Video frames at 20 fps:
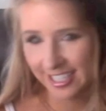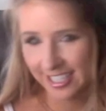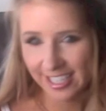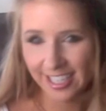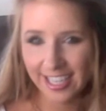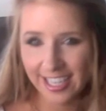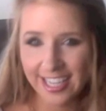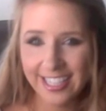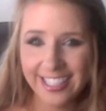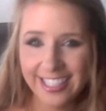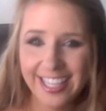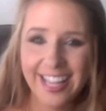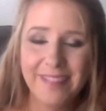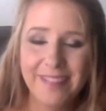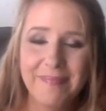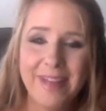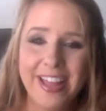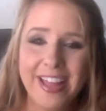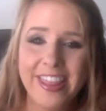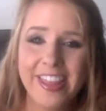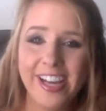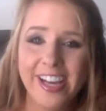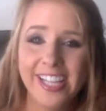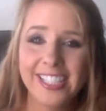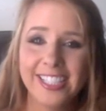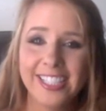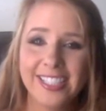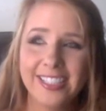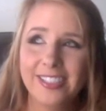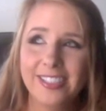I, my
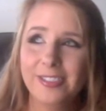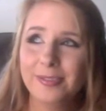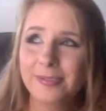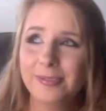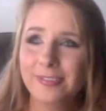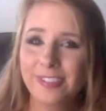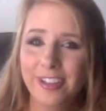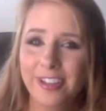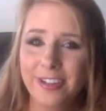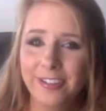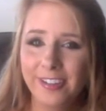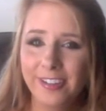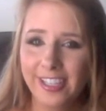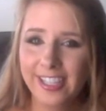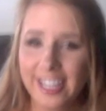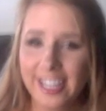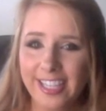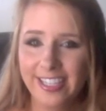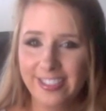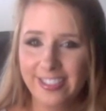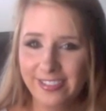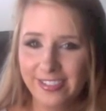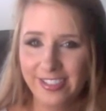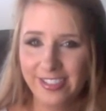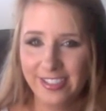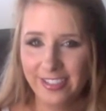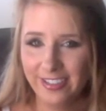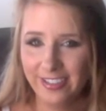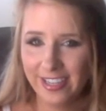thoughts don't flow like they used to.